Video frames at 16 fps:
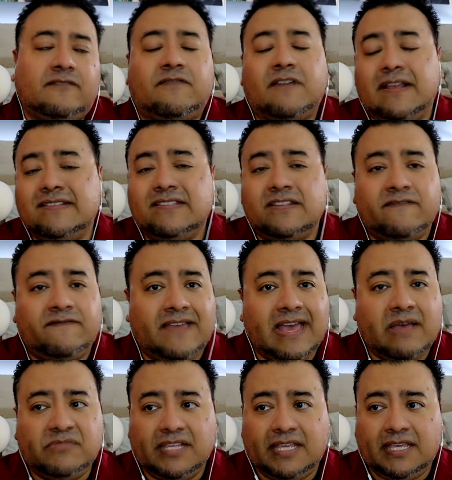friends and
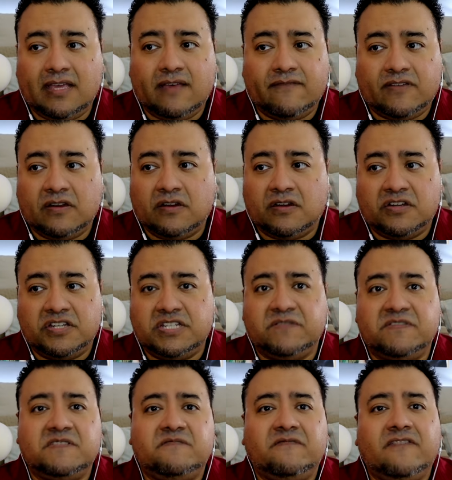family of her. She
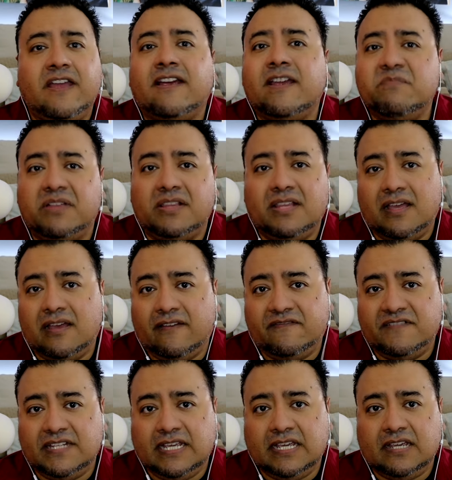was very
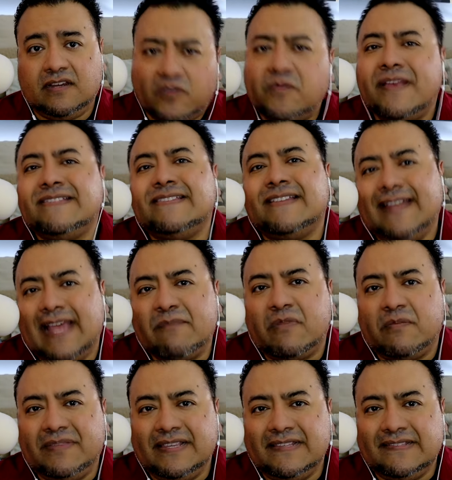beloved here. For the rest of the day, I'm
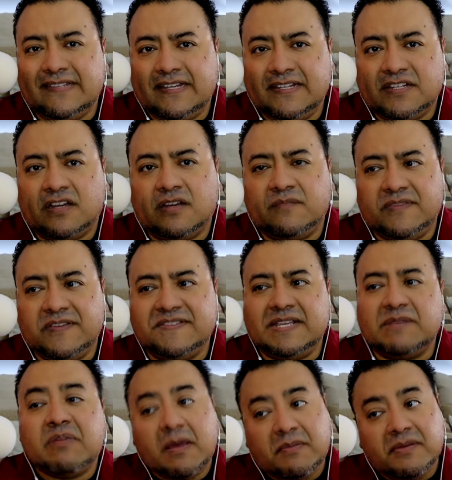gonna be listening to her
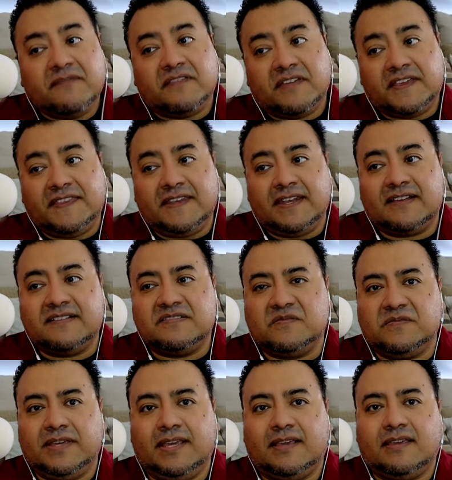music probably for like the next
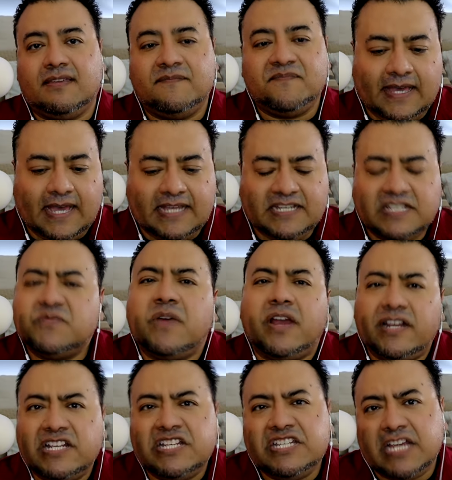week. I just
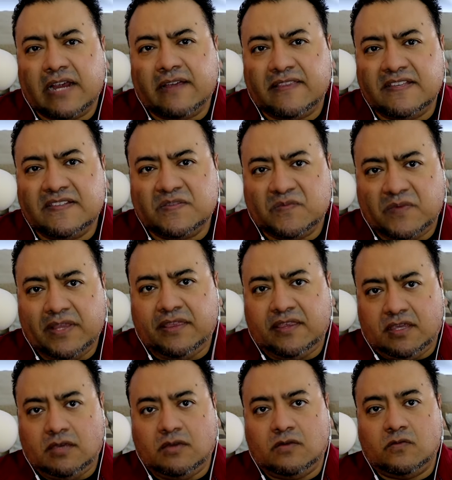wanted to share this
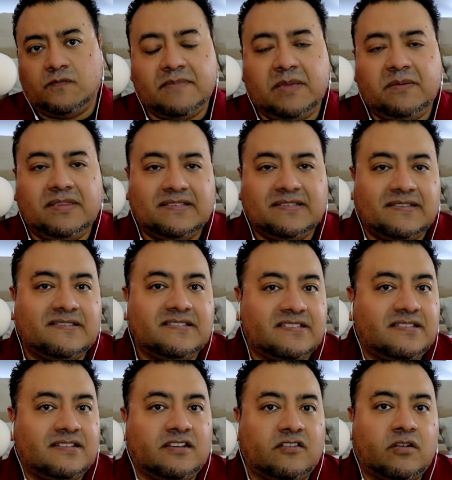with you. Maybe this is
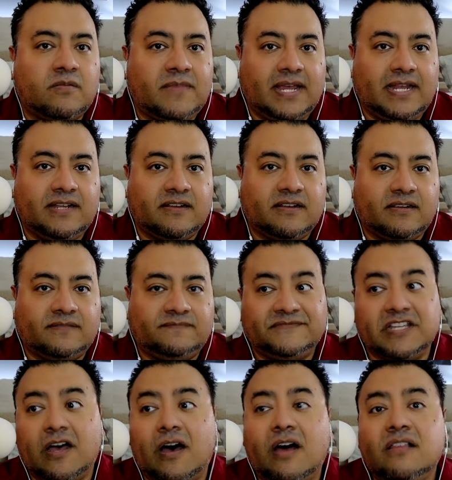just a good reminder
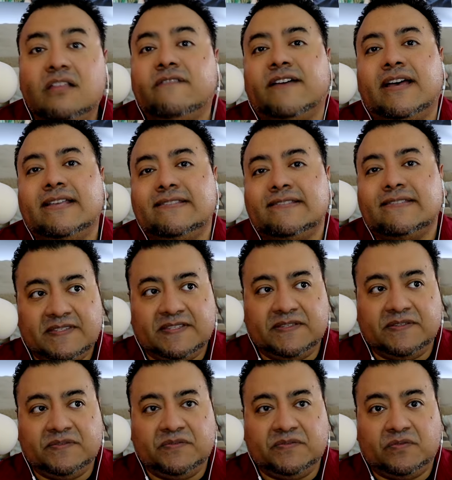to all of us
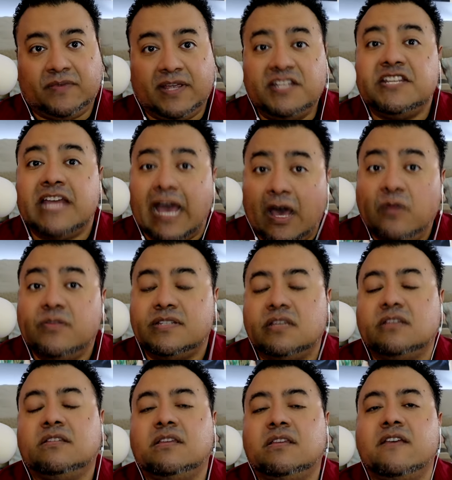to reach
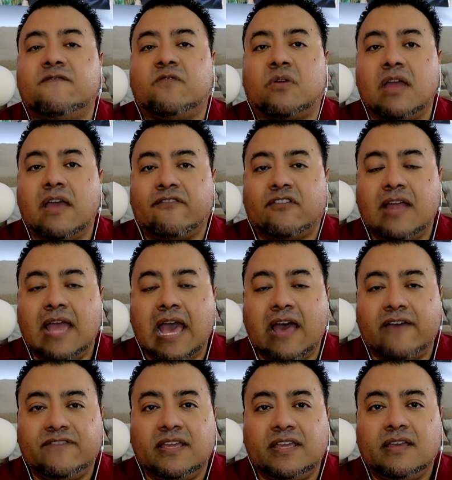out if we're ever
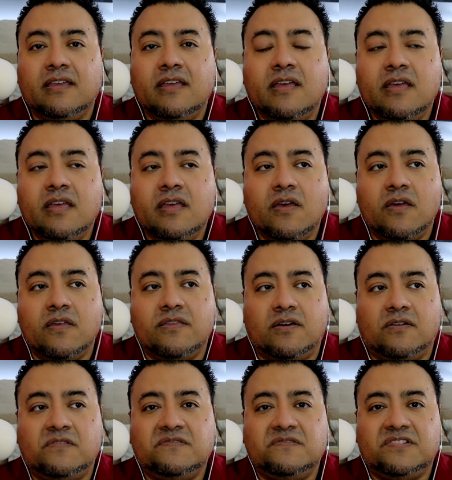having
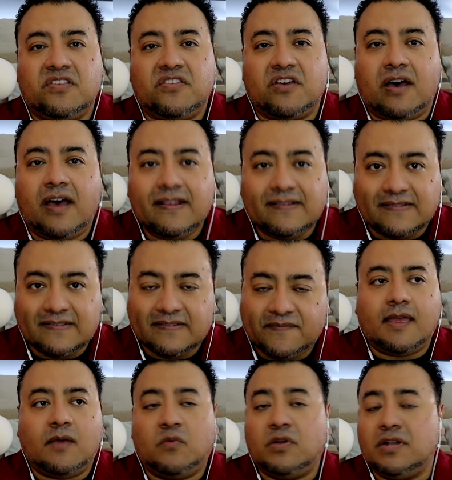those thoughts.
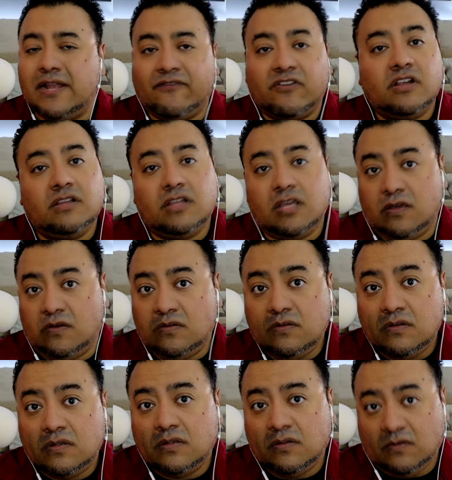We're never
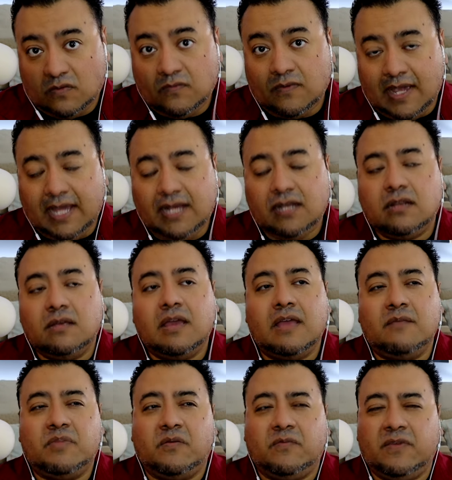alone, right?
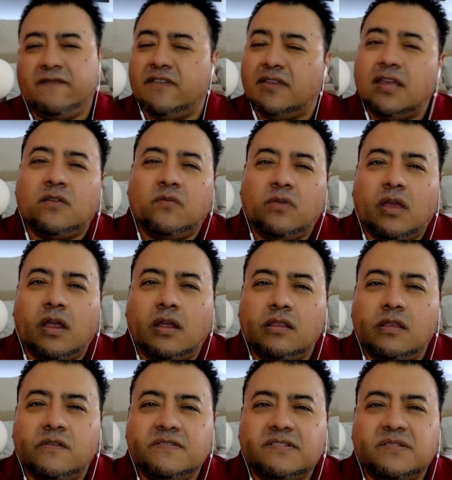But we feel like we are
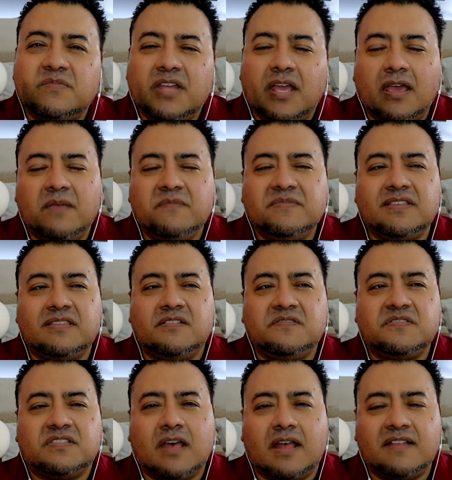alone sometimes and
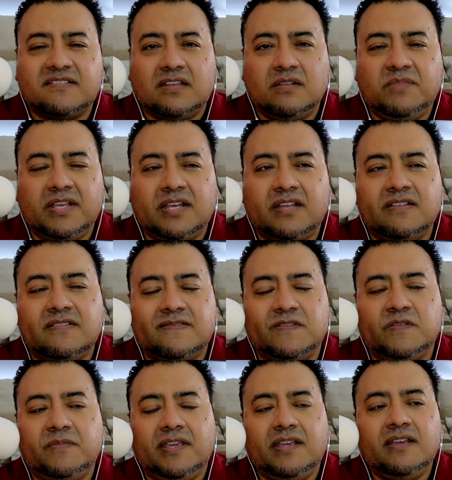those thoughts can be
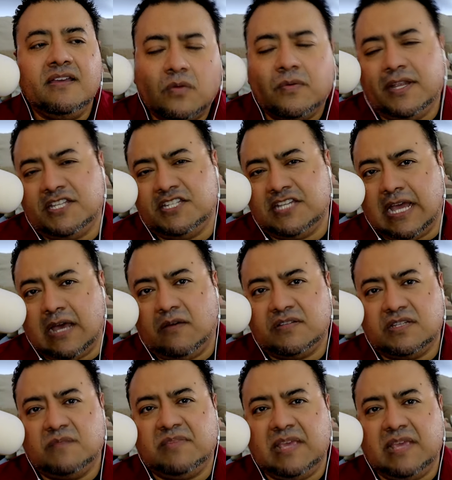consuming. Reach out to